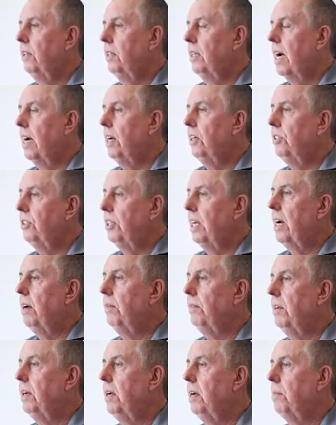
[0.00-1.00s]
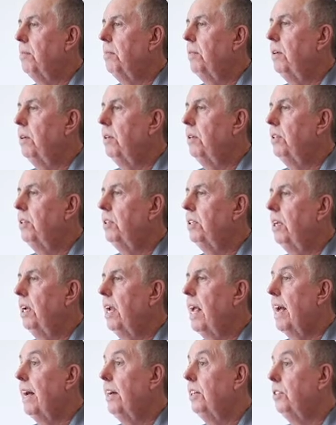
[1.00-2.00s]
dials down the numbers
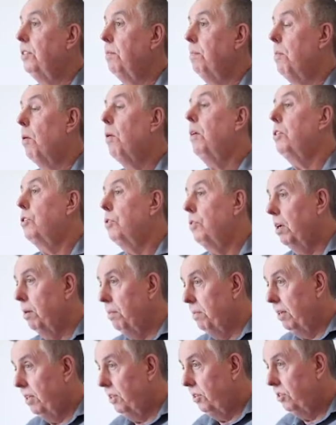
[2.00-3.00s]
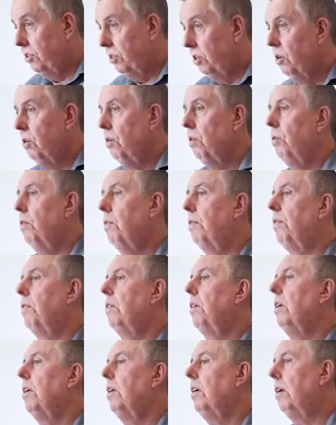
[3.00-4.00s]
and has more treatments
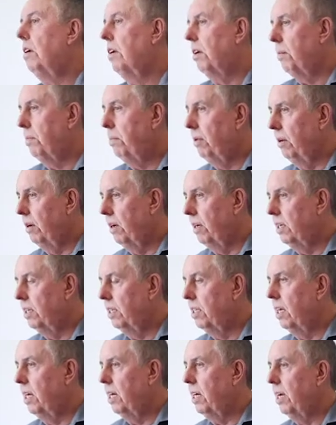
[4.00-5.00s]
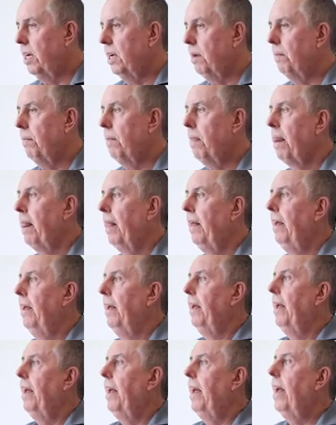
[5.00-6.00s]
over a longer period of time,
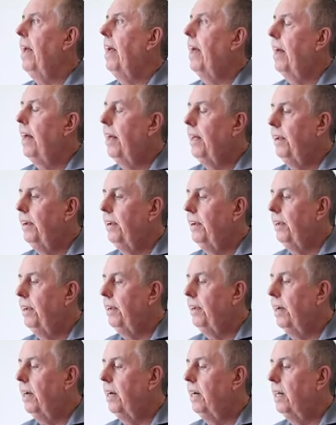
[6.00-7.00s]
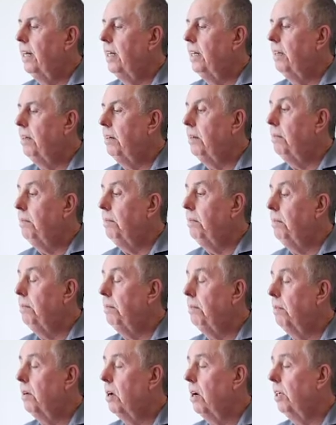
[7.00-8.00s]
and
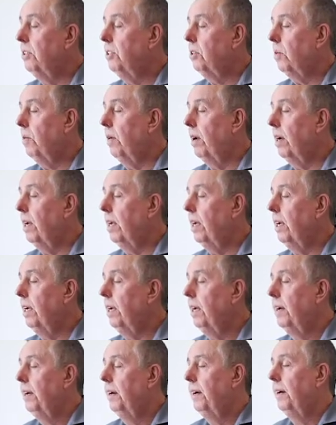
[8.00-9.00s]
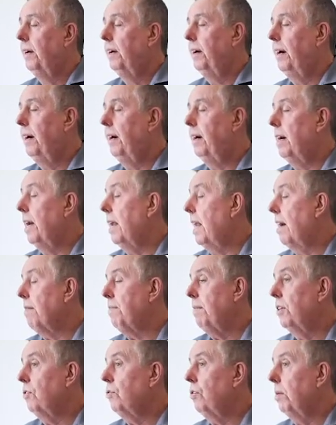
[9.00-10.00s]
consequently, I'd
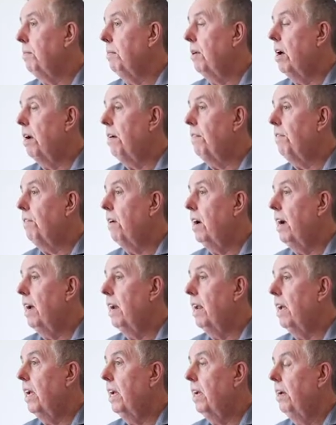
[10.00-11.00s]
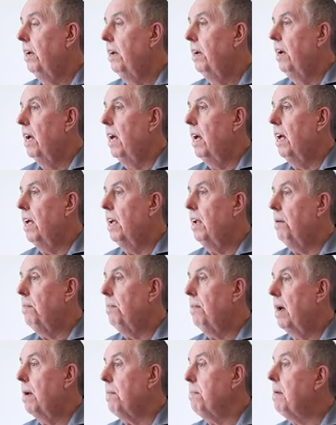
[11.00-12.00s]
have my treatment on a Friday, and
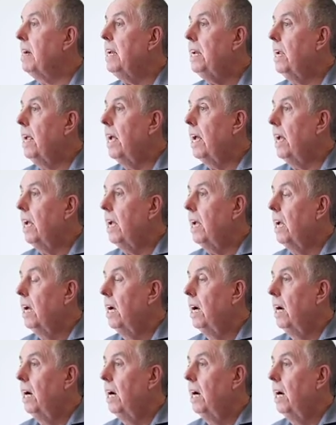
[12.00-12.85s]
by Monday,